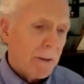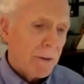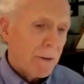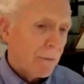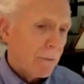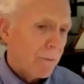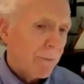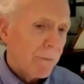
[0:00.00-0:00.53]

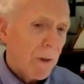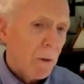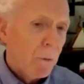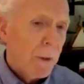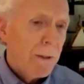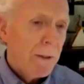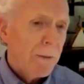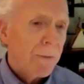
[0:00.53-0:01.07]
And
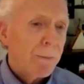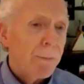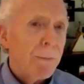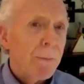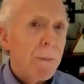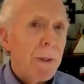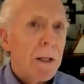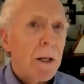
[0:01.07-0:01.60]

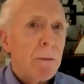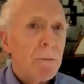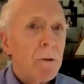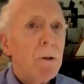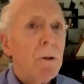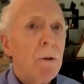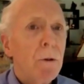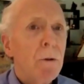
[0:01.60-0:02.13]
we've
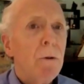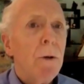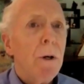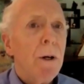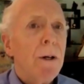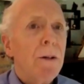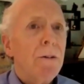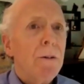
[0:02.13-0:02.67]
become
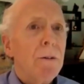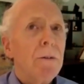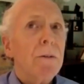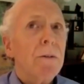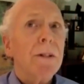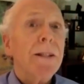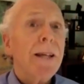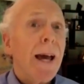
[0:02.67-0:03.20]
too
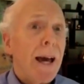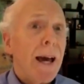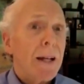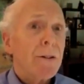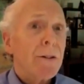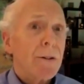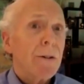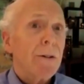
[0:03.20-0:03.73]

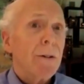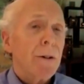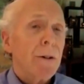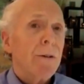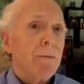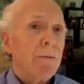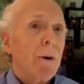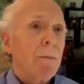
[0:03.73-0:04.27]

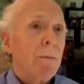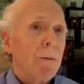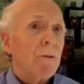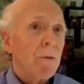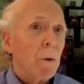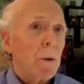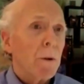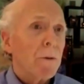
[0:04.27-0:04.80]
detached
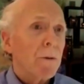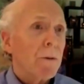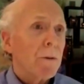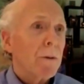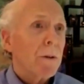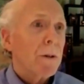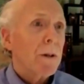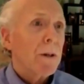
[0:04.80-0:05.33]
from the
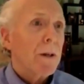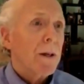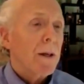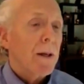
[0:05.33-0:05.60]
source.